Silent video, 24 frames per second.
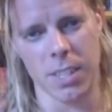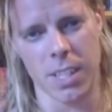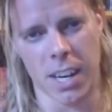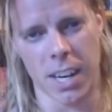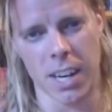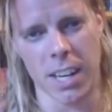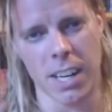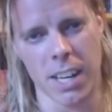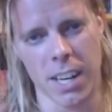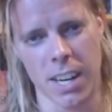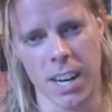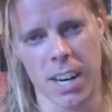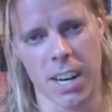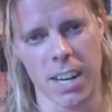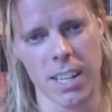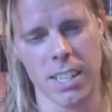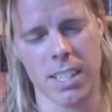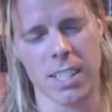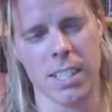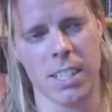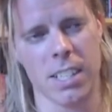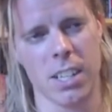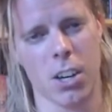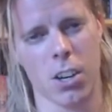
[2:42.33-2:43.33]
guiding
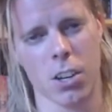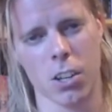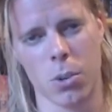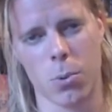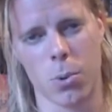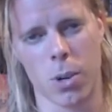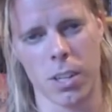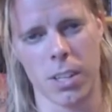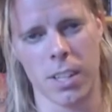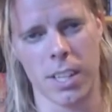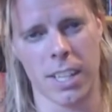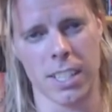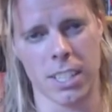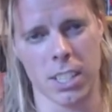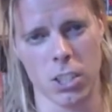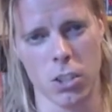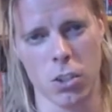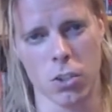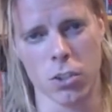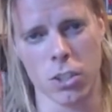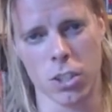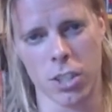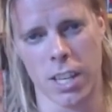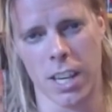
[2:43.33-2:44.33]
light, the other one has
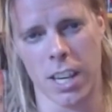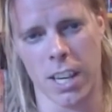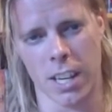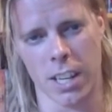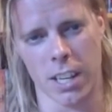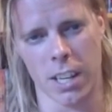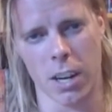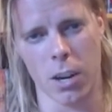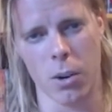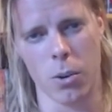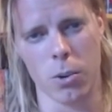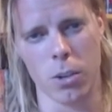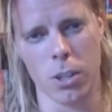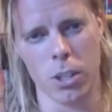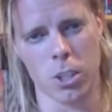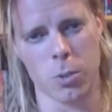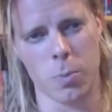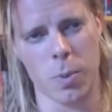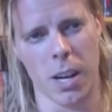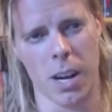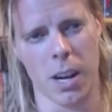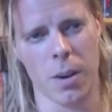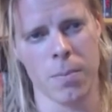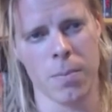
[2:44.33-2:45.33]
not taken the
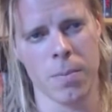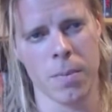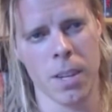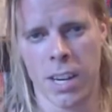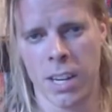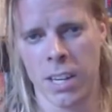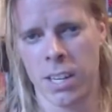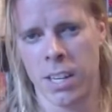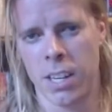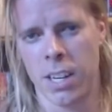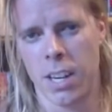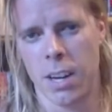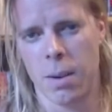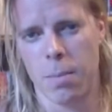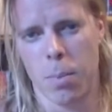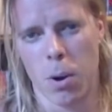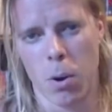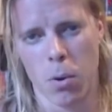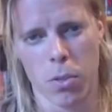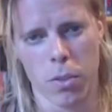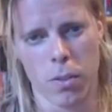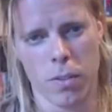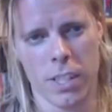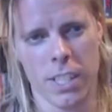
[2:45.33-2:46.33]
glorious pill. And
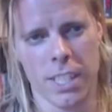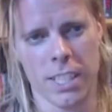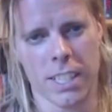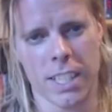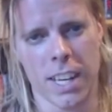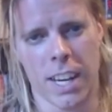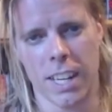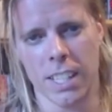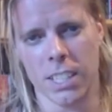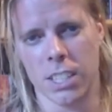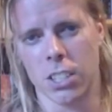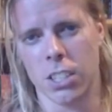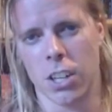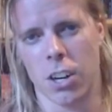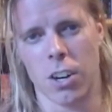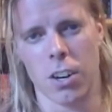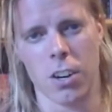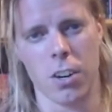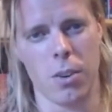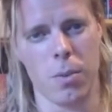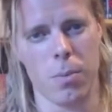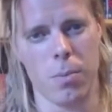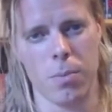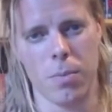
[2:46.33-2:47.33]
both of these guys
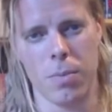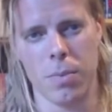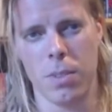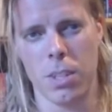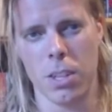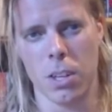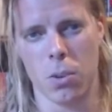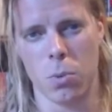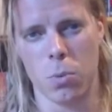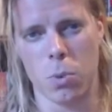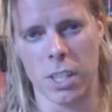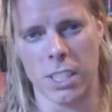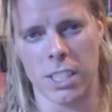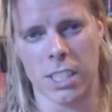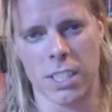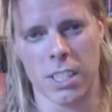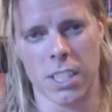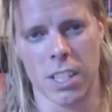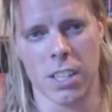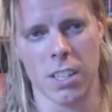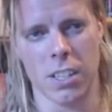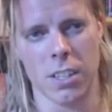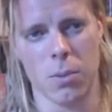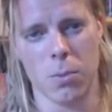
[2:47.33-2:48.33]
are, you know,
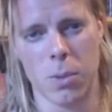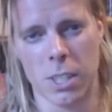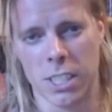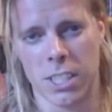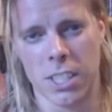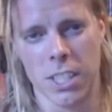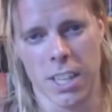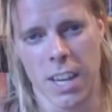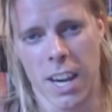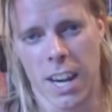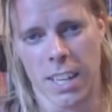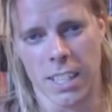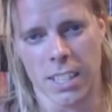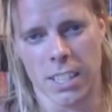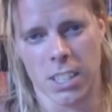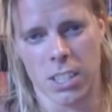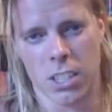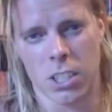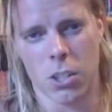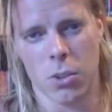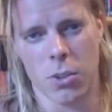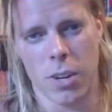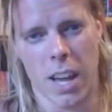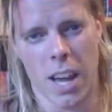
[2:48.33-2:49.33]
Western
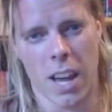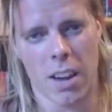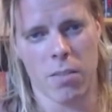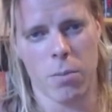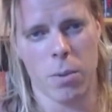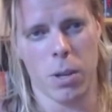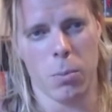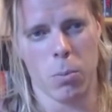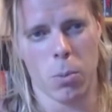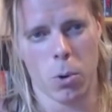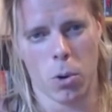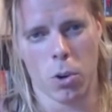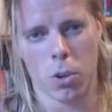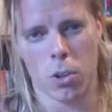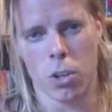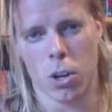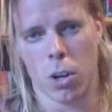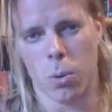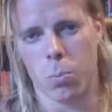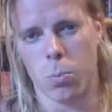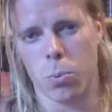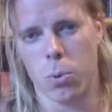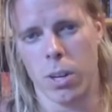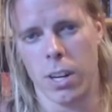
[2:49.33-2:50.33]
guys, so they have been
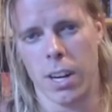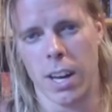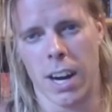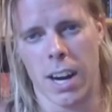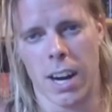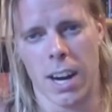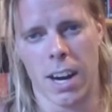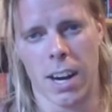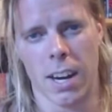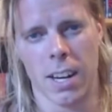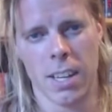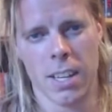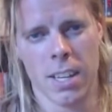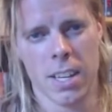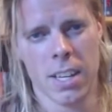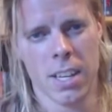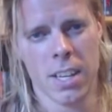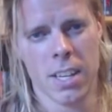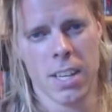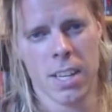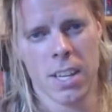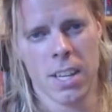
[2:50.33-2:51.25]
brought up with a